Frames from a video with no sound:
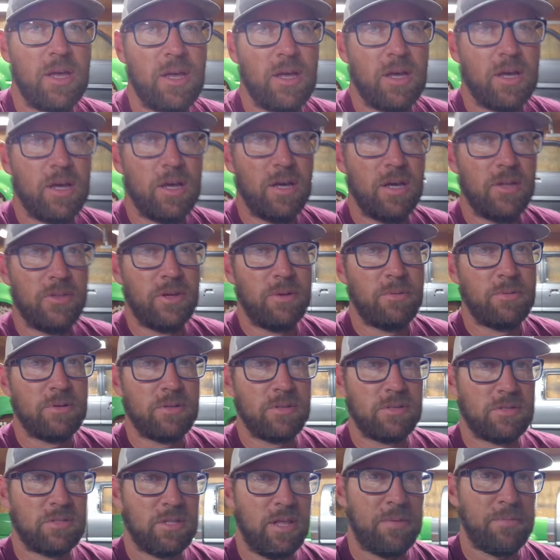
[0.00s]
They were
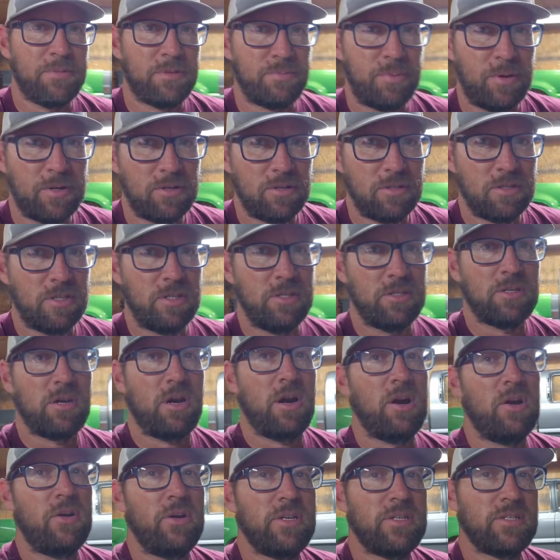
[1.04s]
the Slam Specialties
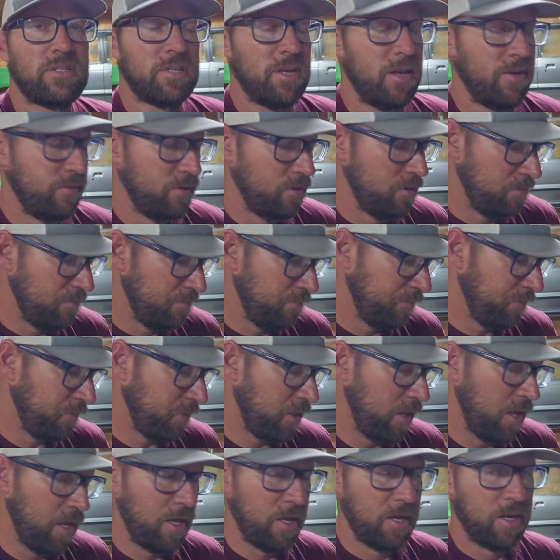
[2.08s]
RE7,
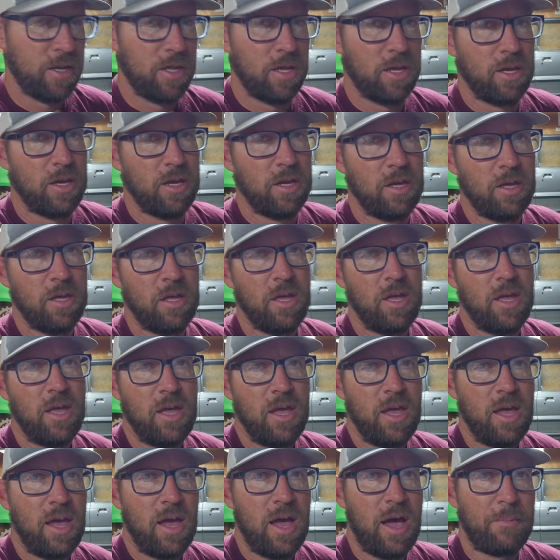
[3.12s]
and
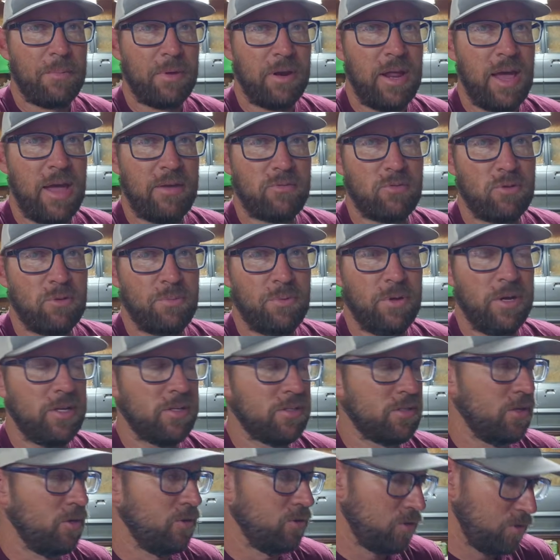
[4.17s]
I'm gonna have to
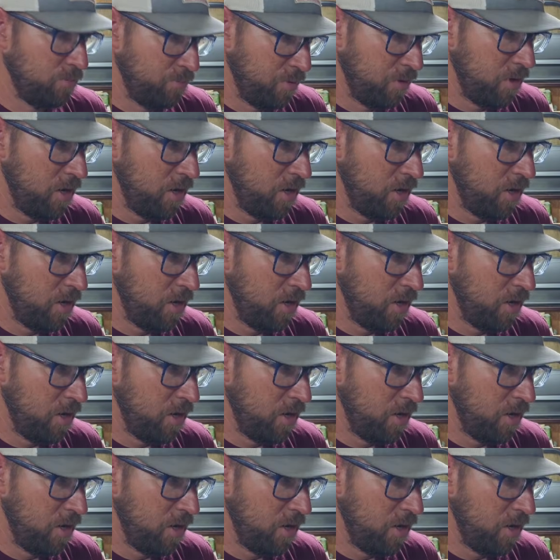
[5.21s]
replace those and put